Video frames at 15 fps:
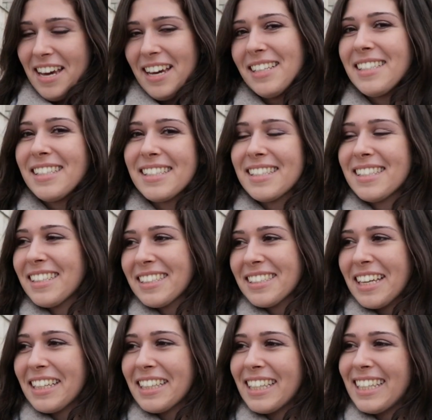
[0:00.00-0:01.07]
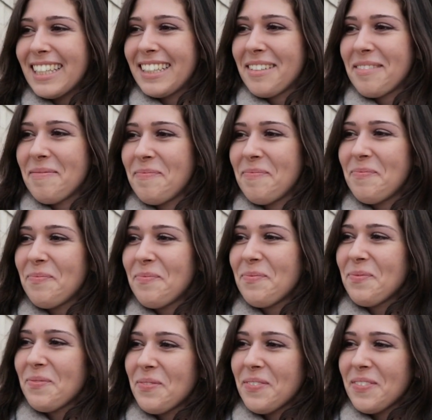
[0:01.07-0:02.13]
yes, right? Yes, exactly. Exactly.
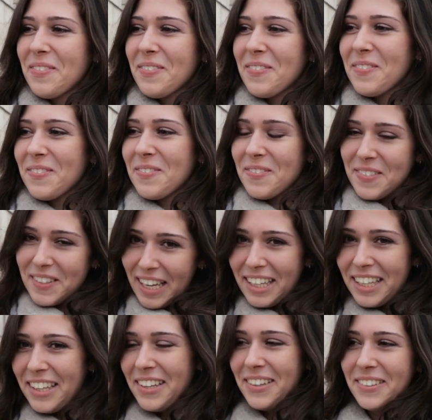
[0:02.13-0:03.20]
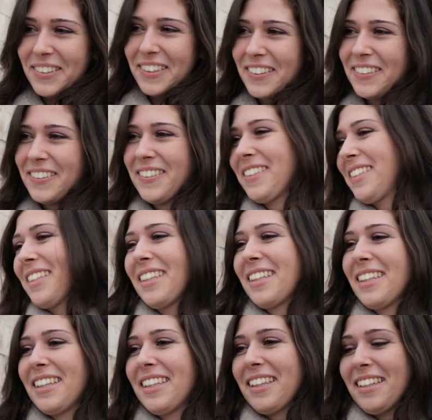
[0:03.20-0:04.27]
Thank you so much. Thank you. And now I have
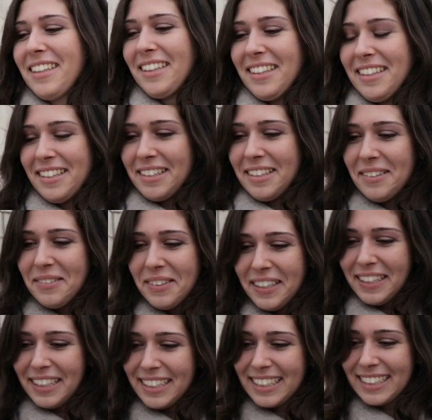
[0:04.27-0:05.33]
one little something for